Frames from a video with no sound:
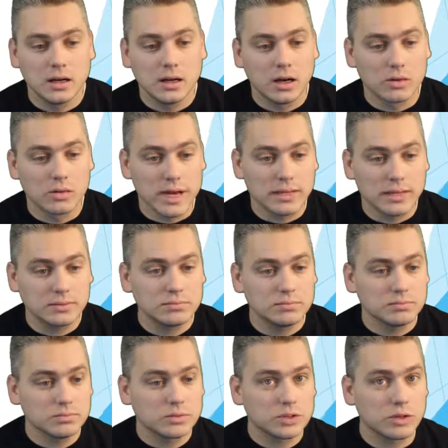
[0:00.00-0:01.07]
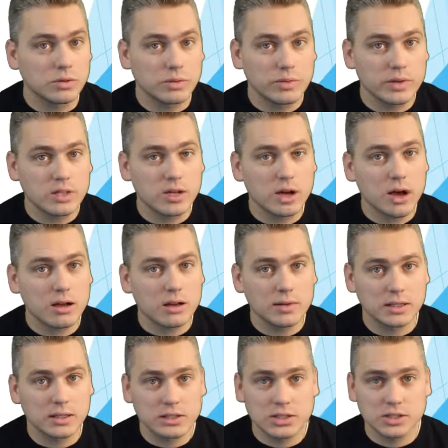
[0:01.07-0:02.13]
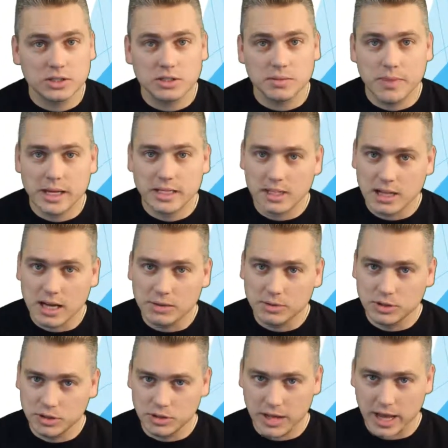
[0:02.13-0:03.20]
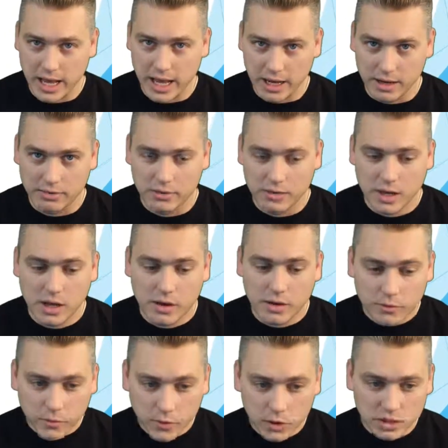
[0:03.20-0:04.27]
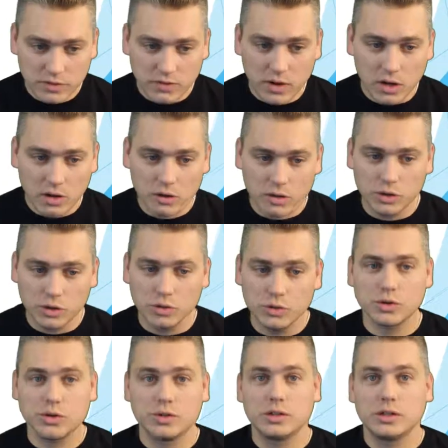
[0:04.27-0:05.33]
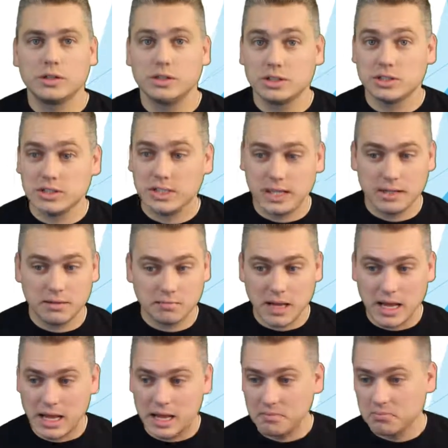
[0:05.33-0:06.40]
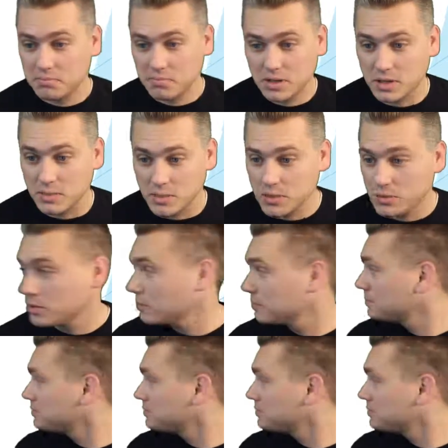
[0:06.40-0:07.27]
All right. So when we talk about this, there's some basic options you have. First of all, you could just get a computer.